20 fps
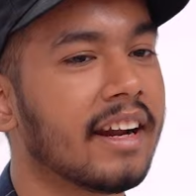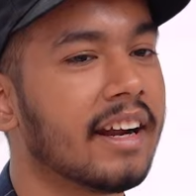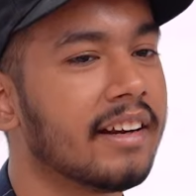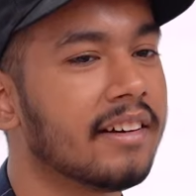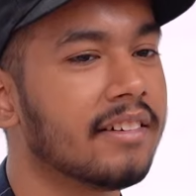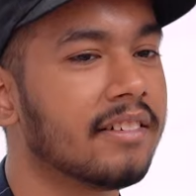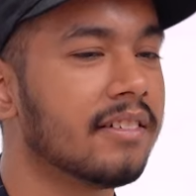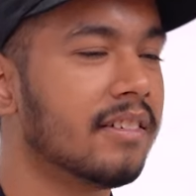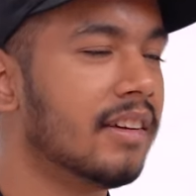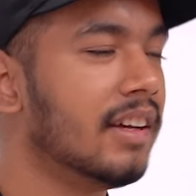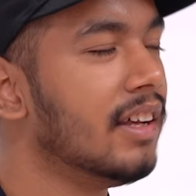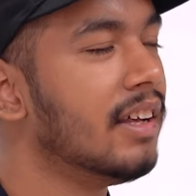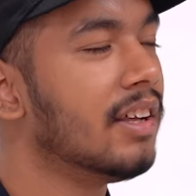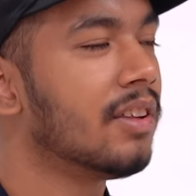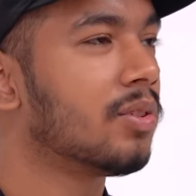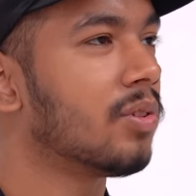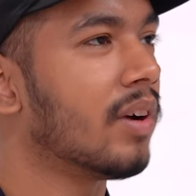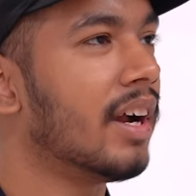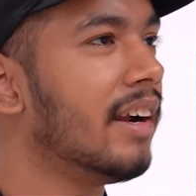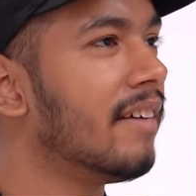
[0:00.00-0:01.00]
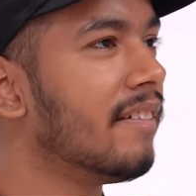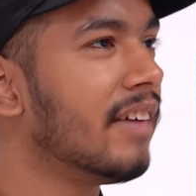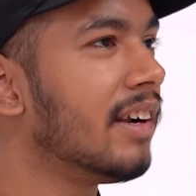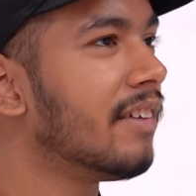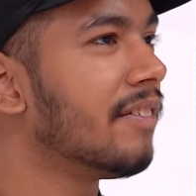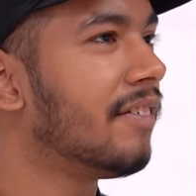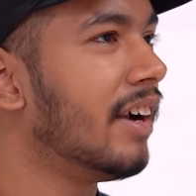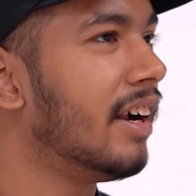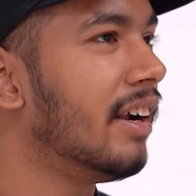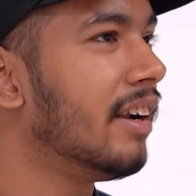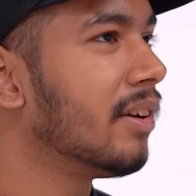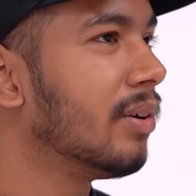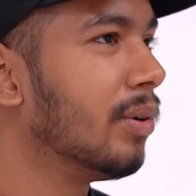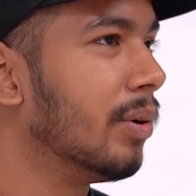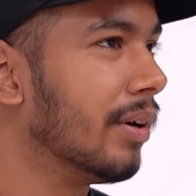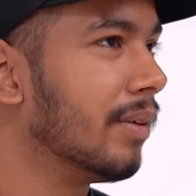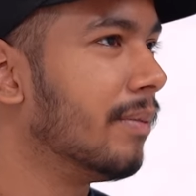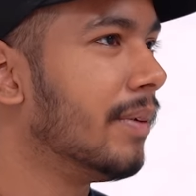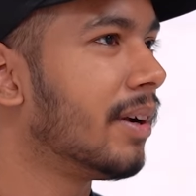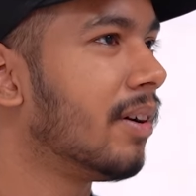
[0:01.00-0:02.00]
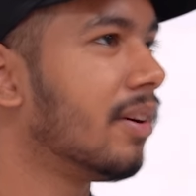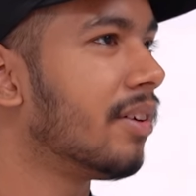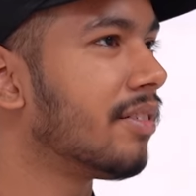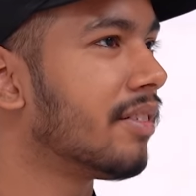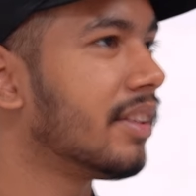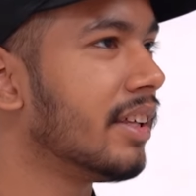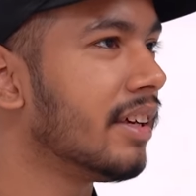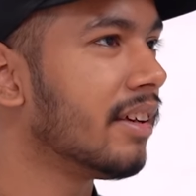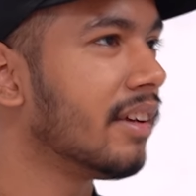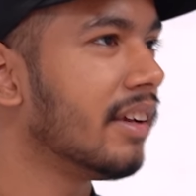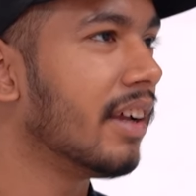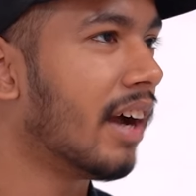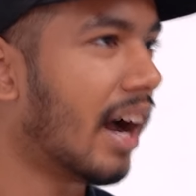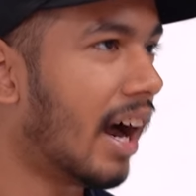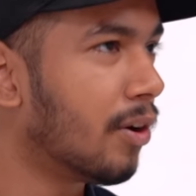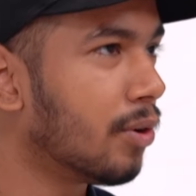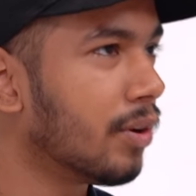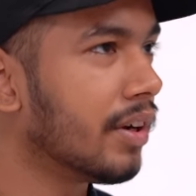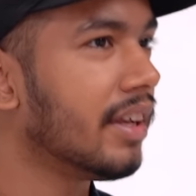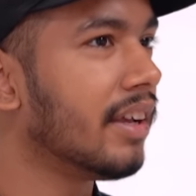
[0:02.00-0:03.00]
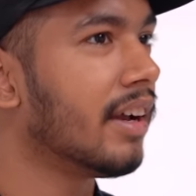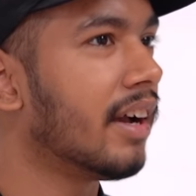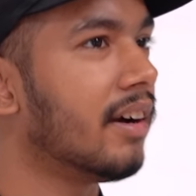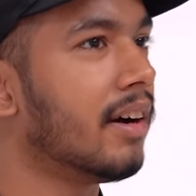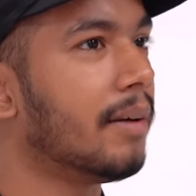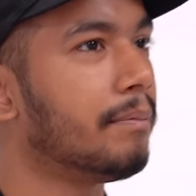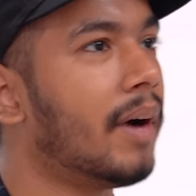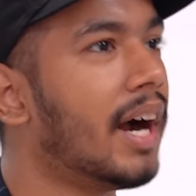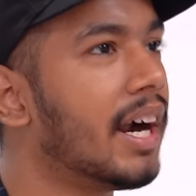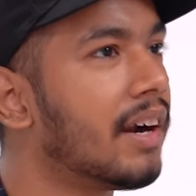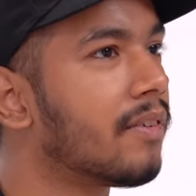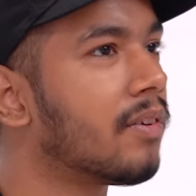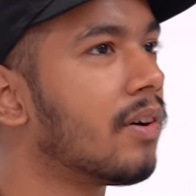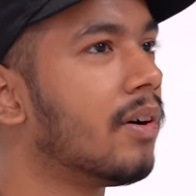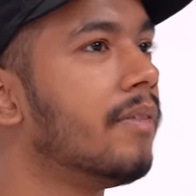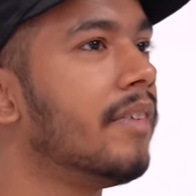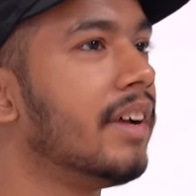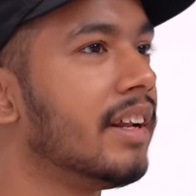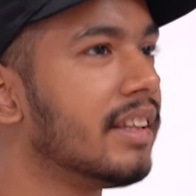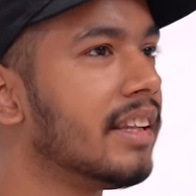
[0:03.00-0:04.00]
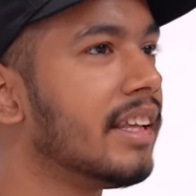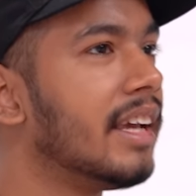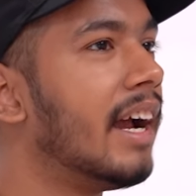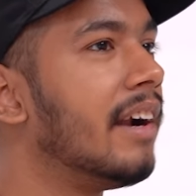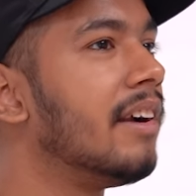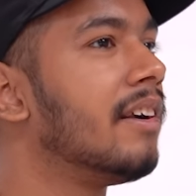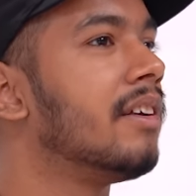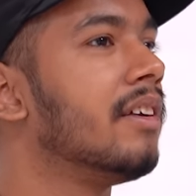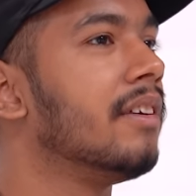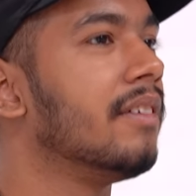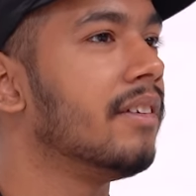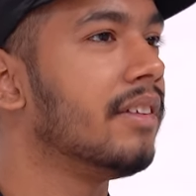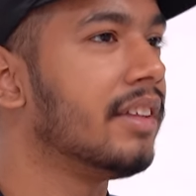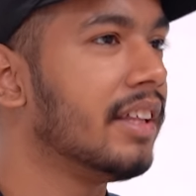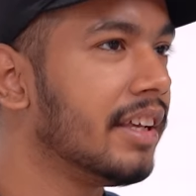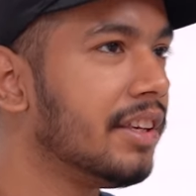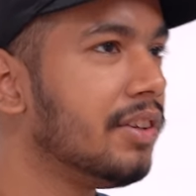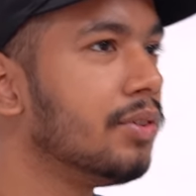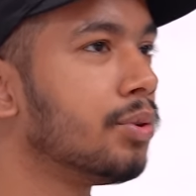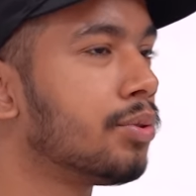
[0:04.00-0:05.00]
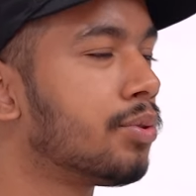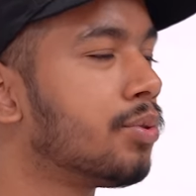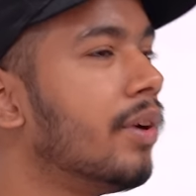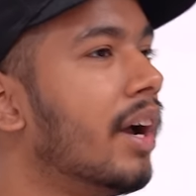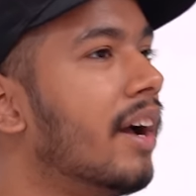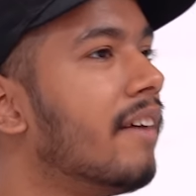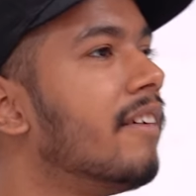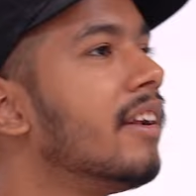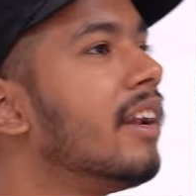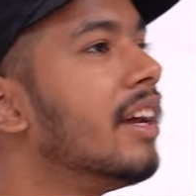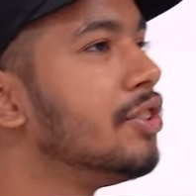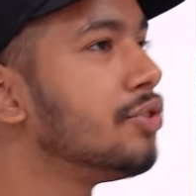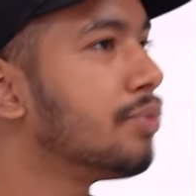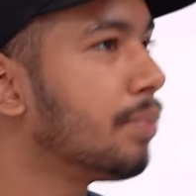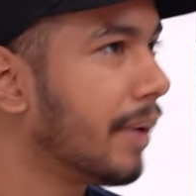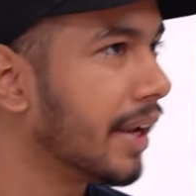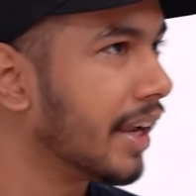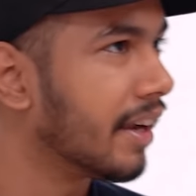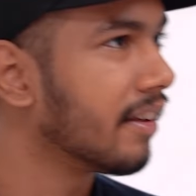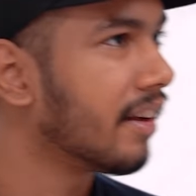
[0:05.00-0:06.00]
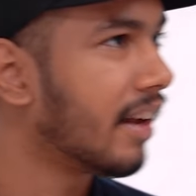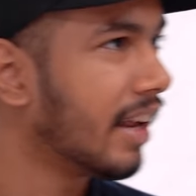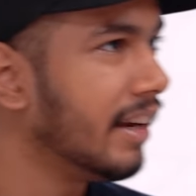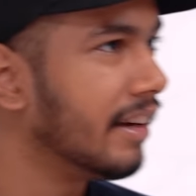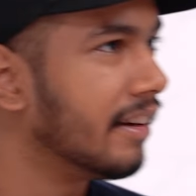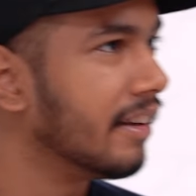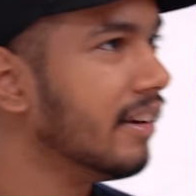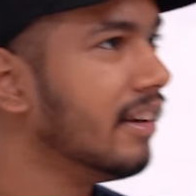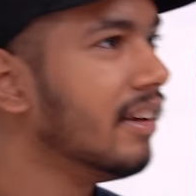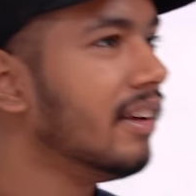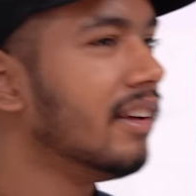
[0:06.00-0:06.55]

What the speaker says: and so I even felt good, because they apart from when they used to have a lunch break, right,